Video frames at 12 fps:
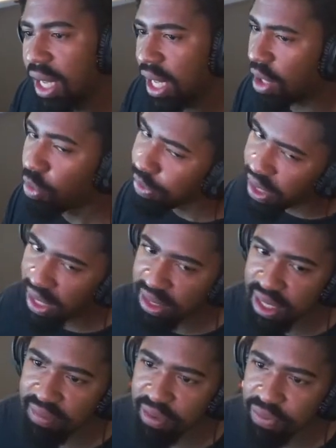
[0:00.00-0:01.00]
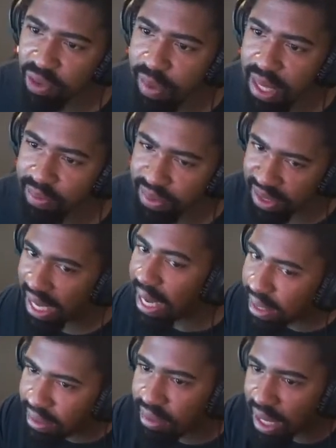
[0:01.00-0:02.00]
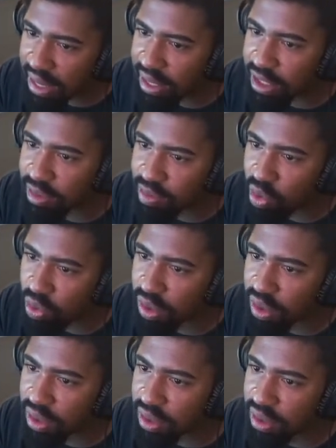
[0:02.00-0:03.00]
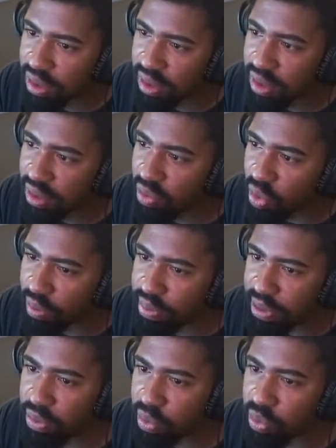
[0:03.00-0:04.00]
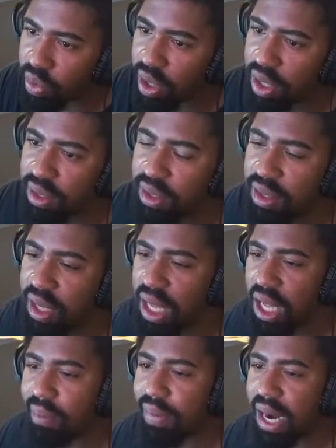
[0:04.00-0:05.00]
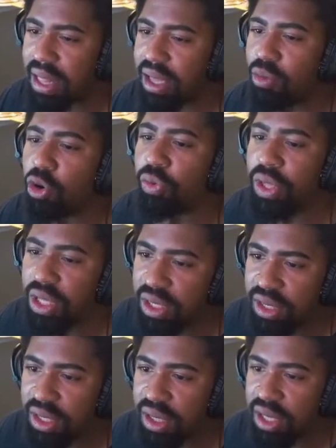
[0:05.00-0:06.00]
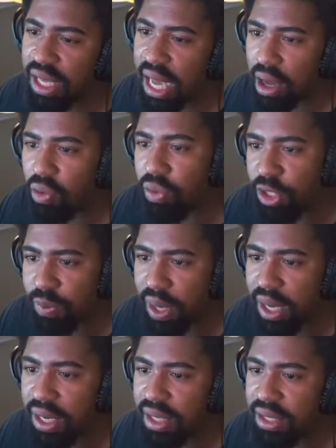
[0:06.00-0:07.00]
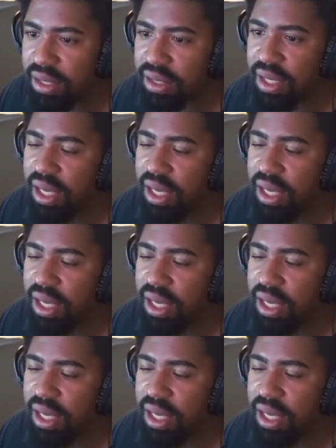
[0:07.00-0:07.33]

It would be nice to have the full map. That, I think, is more what people would want. But I think more realistically, how Respawn is